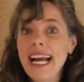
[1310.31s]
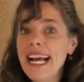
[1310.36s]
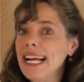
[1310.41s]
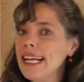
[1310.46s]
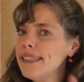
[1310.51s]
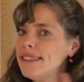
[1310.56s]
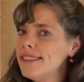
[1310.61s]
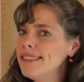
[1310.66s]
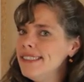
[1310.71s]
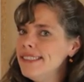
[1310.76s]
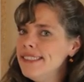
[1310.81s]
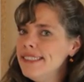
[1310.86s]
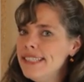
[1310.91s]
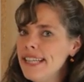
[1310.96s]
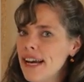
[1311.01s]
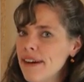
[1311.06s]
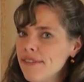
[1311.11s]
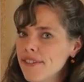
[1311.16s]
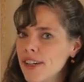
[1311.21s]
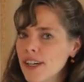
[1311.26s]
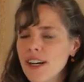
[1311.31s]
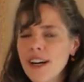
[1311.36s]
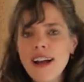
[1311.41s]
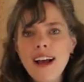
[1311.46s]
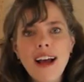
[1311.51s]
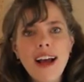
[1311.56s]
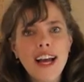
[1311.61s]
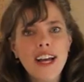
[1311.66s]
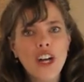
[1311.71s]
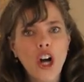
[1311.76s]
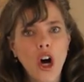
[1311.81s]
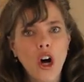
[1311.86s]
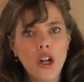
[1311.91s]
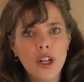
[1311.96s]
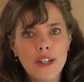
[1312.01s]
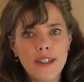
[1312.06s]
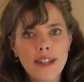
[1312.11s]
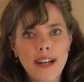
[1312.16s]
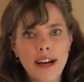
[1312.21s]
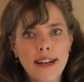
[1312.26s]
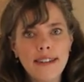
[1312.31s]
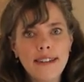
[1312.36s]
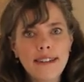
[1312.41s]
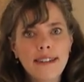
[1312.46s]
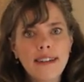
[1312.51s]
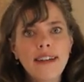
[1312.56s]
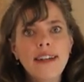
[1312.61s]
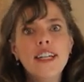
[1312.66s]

It's never an all or none.